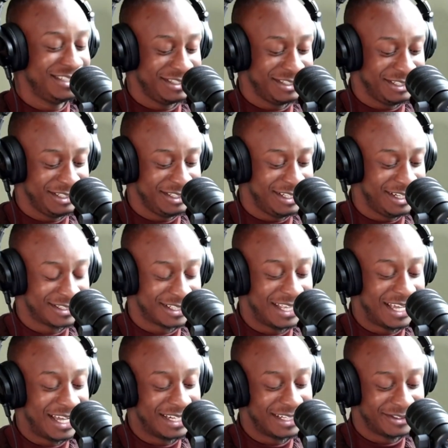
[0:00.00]
there's a
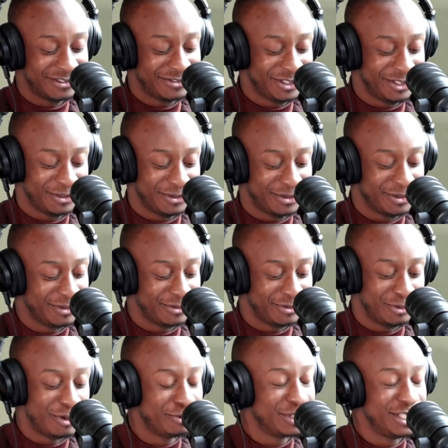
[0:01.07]
lot of, what
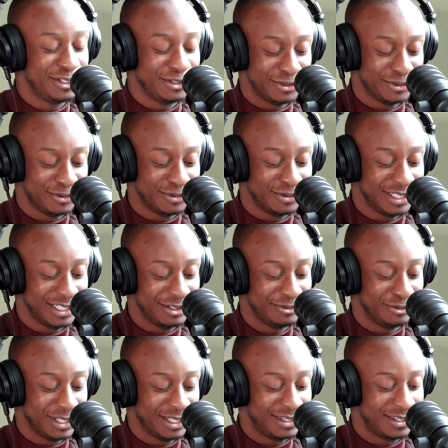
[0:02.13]
we do
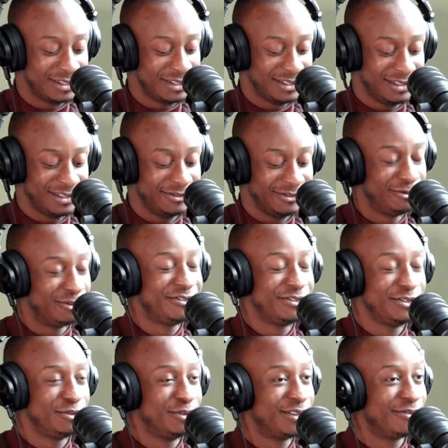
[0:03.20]
with
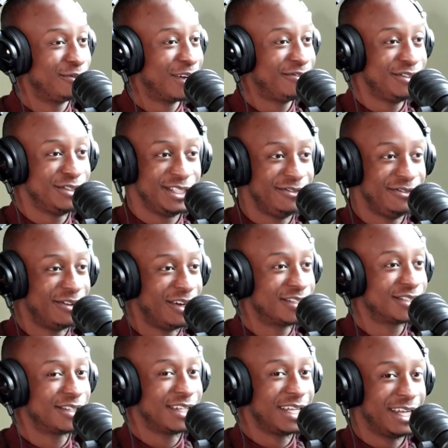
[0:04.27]
refugee
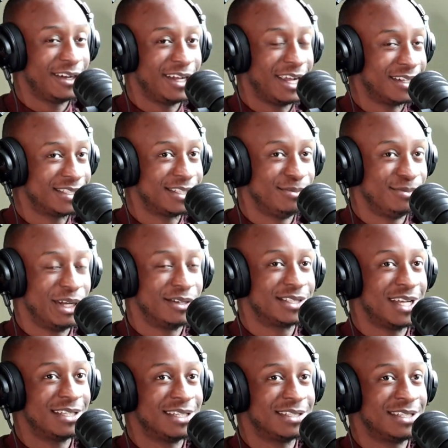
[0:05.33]
foster care here at
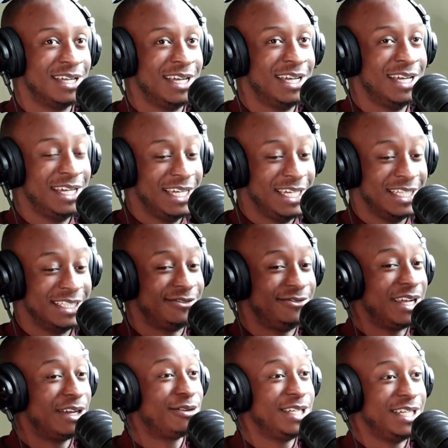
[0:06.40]
Samaritas is
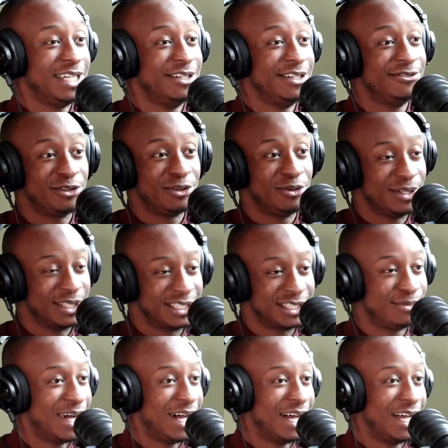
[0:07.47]
very influenced
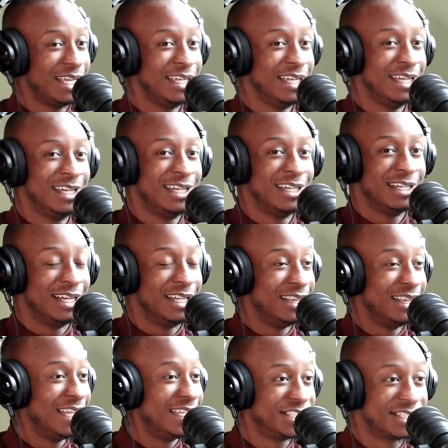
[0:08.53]
by
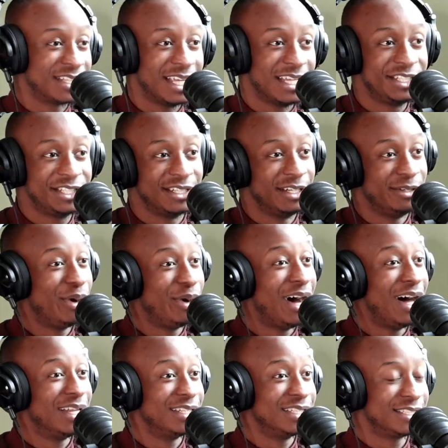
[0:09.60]
legislation and
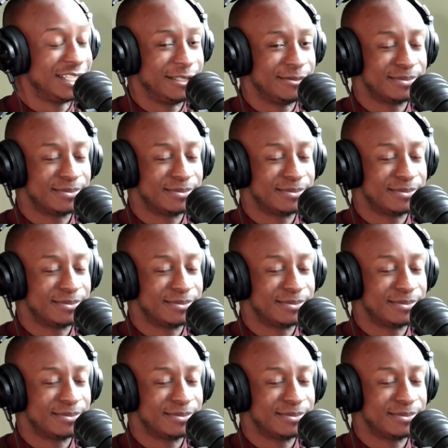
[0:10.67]
policy.